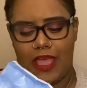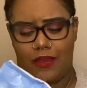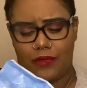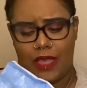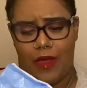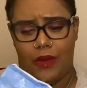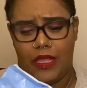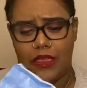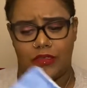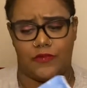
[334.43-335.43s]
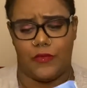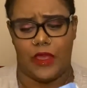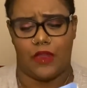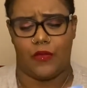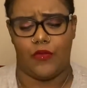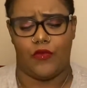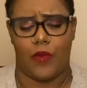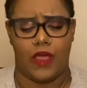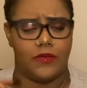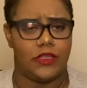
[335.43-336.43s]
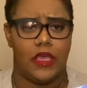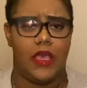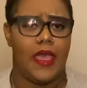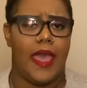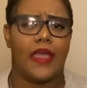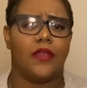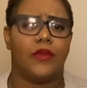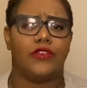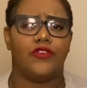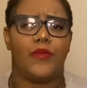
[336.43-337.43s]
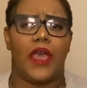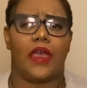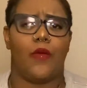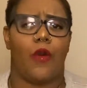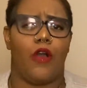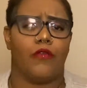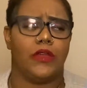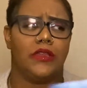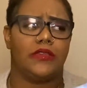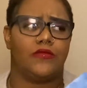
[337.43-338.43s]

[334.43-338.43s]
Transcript: towelettes for makeup removal wipes. I get them in a 2-pack at Walmart.